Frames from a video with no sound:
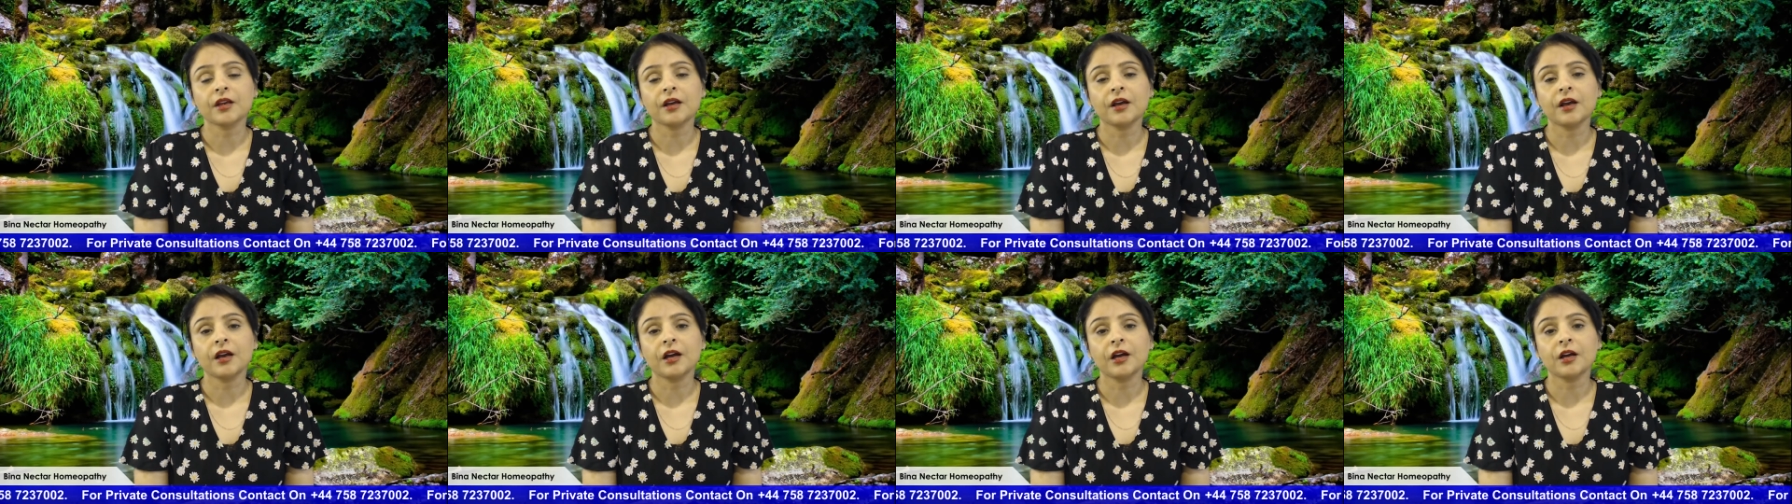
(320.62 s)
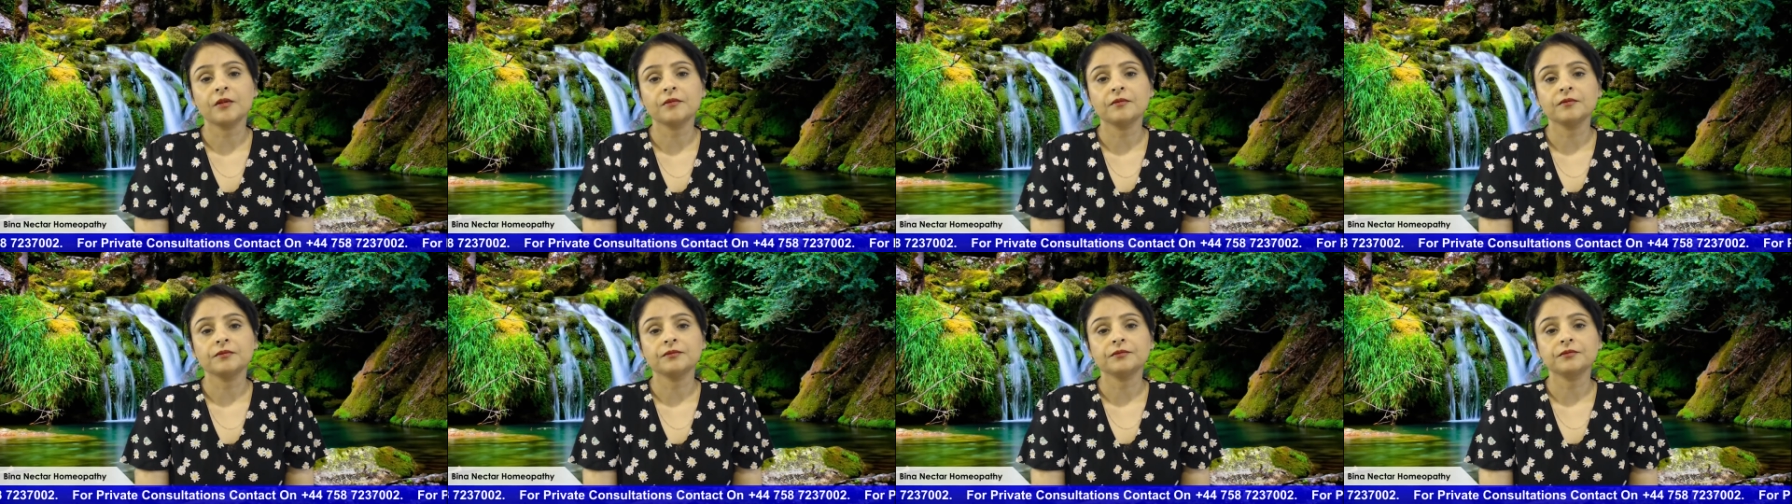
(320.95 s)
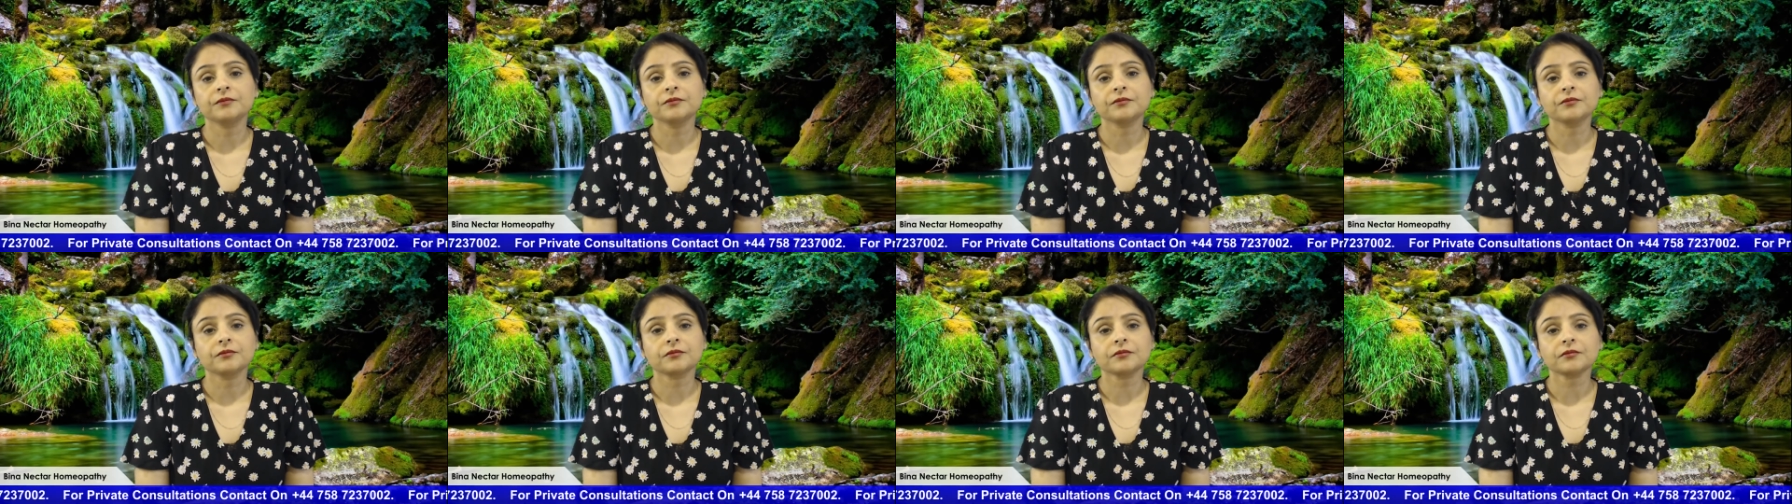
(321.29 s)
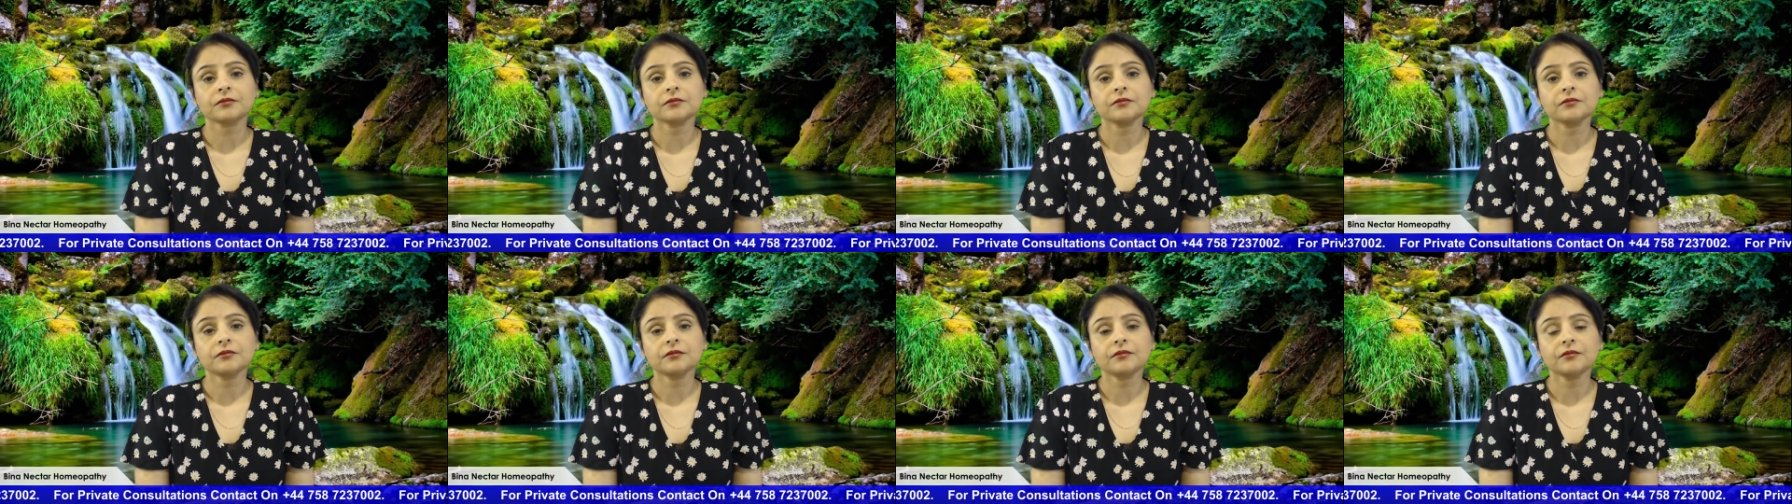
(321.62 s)
you
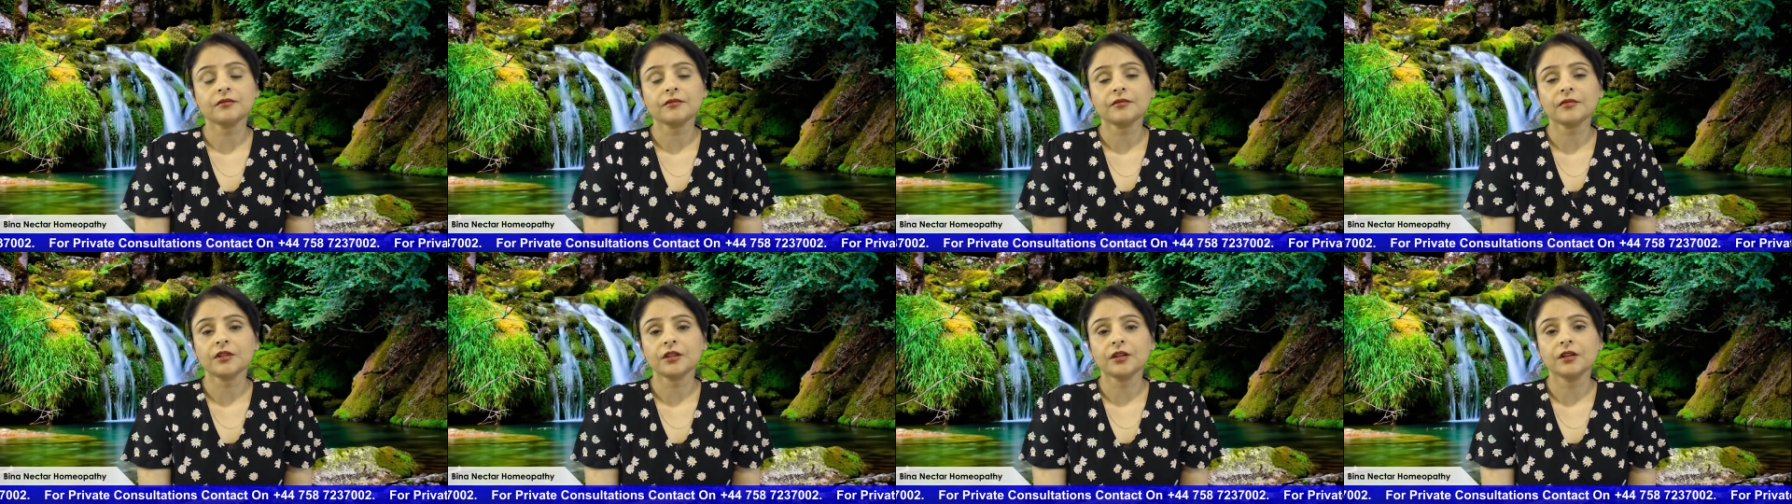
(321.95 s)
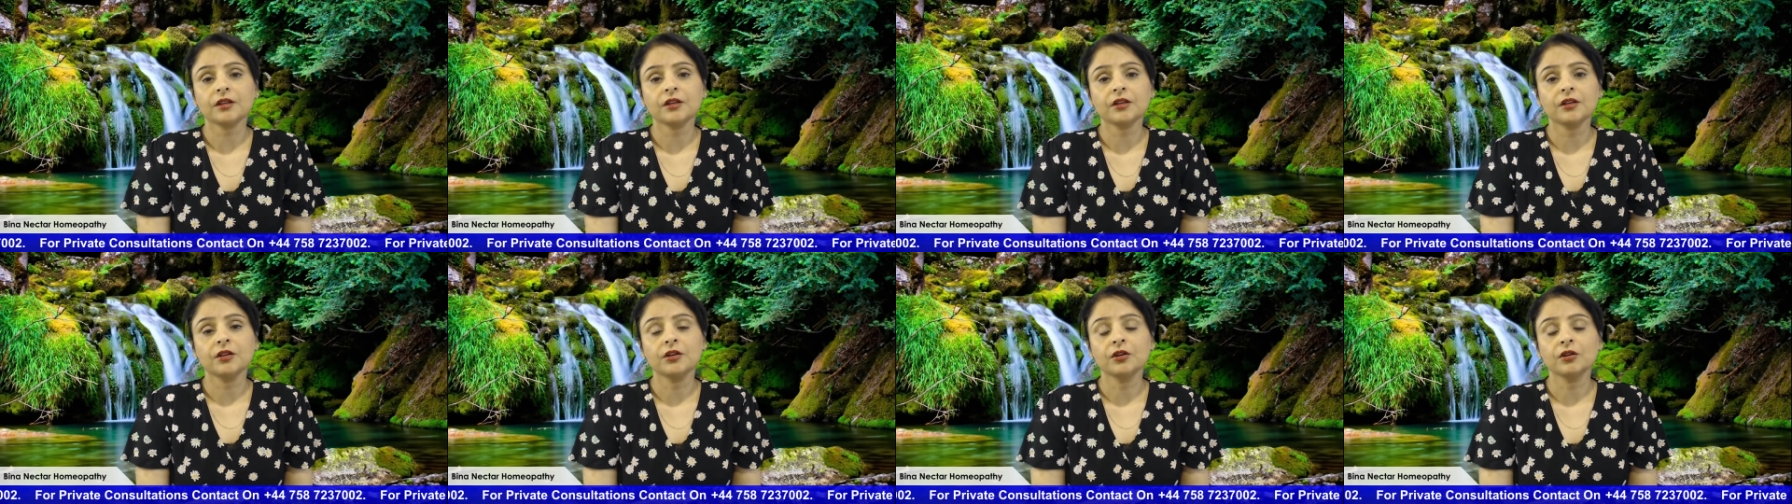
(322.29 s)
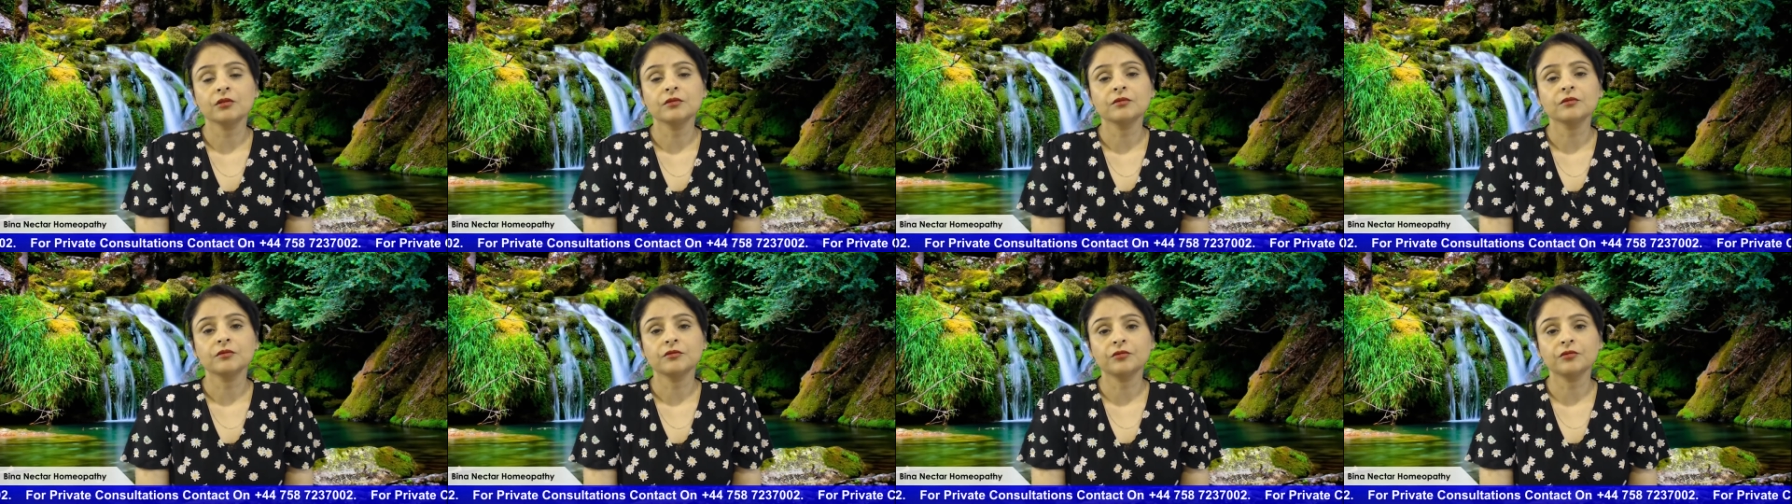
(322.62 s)
know,